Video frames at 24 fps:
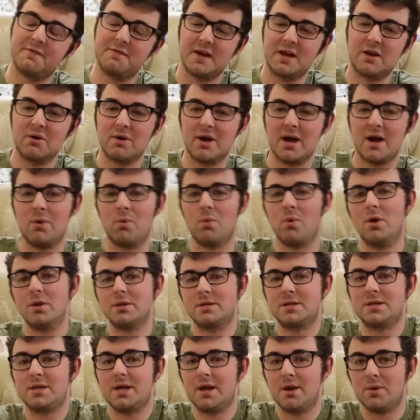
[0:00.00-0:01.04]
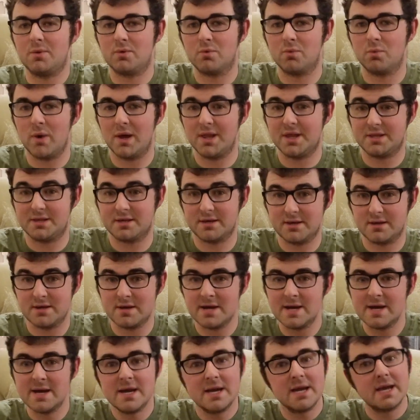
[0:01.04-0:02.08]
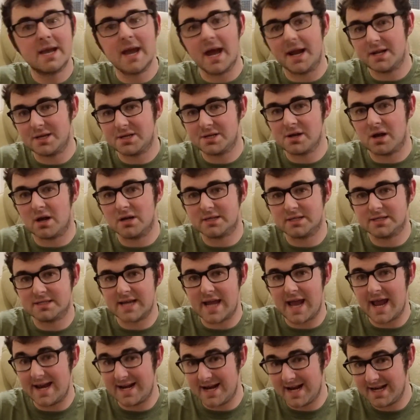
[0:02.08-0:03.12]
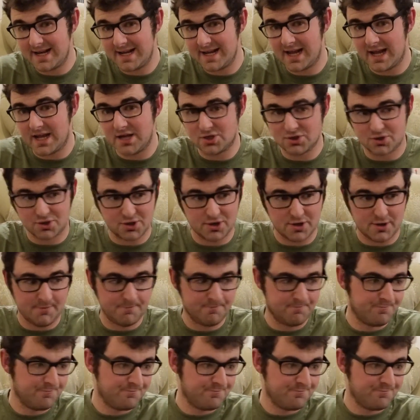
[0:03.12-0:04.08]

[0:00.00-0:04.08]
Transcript: to figure out what to do, whether to get a starter set in N-Gage or not.